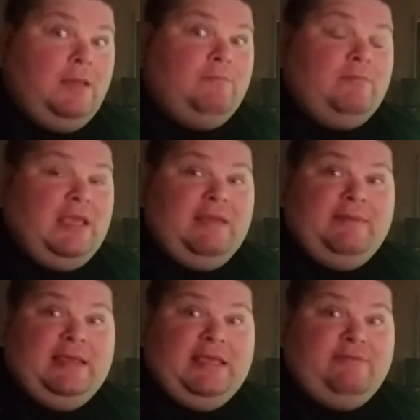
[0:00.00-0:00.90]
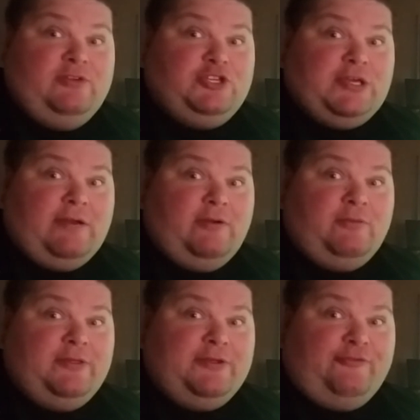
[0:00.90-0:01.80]
Maybe even share it
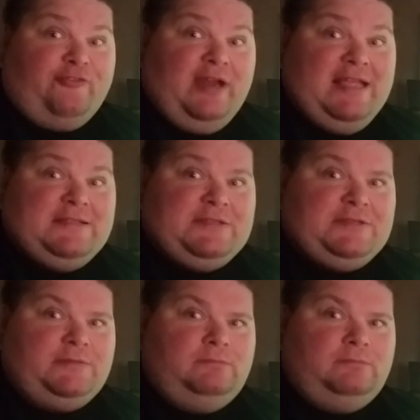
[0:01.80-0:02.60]
with your friends.